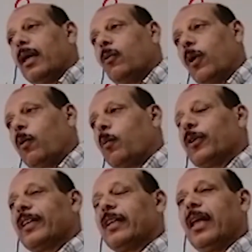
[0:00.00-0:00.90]
we will
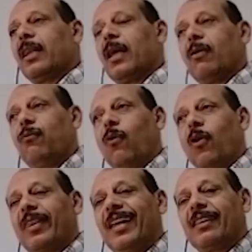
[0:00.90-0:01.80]
put it in the
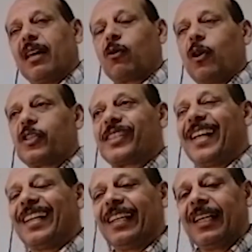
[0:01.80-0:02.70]
4th
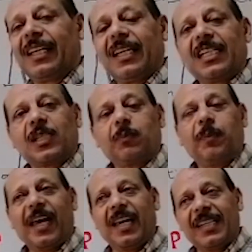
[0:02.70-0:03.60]
intercostal
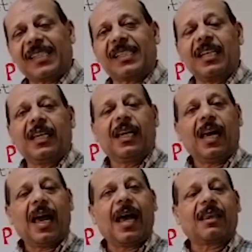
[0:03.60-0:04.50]
space
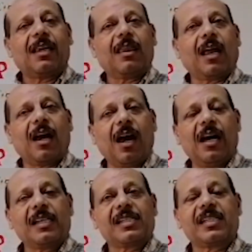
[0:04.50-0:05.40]
at the
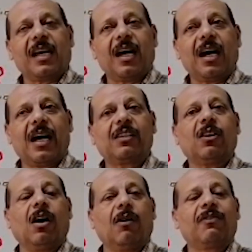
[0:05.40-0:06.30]
right side
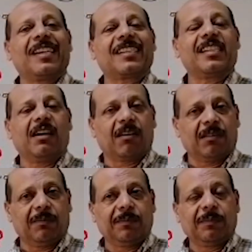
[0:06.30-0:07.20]
of the sternum.